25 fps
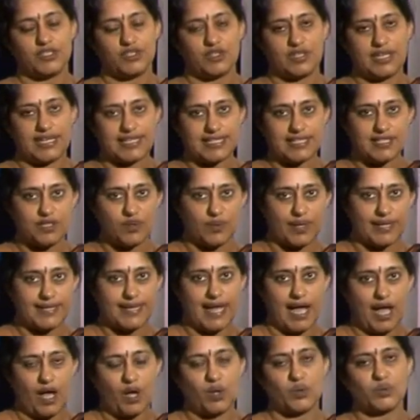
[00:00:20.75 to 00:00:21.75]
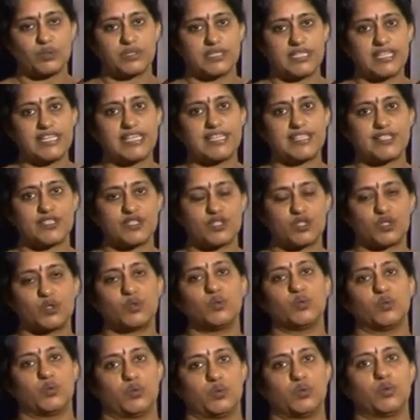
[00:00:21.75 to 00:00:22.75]
So let us look at how these
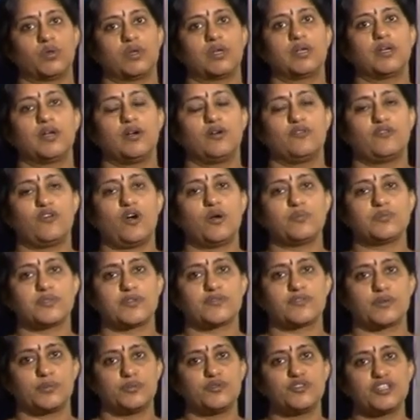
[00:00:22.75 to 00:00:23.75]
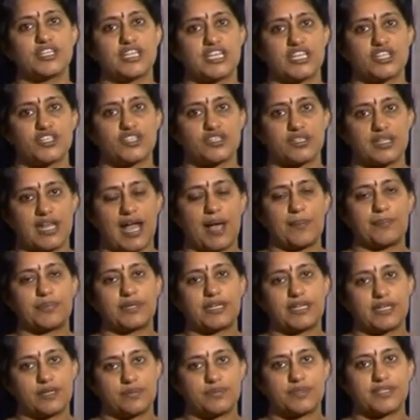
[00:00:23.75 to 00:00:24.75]
two forms of communication
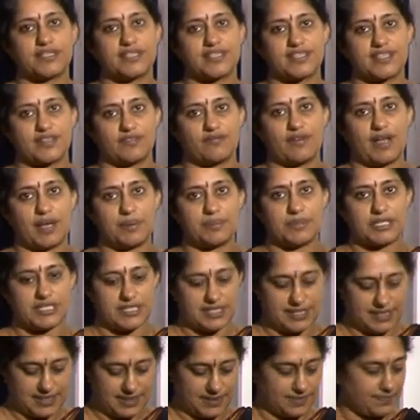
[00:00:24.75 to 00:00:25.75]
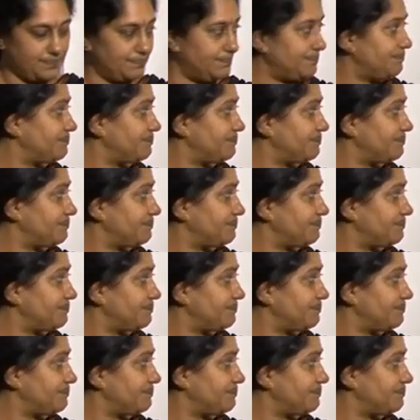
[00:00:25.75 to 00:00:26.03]
happen in a business environment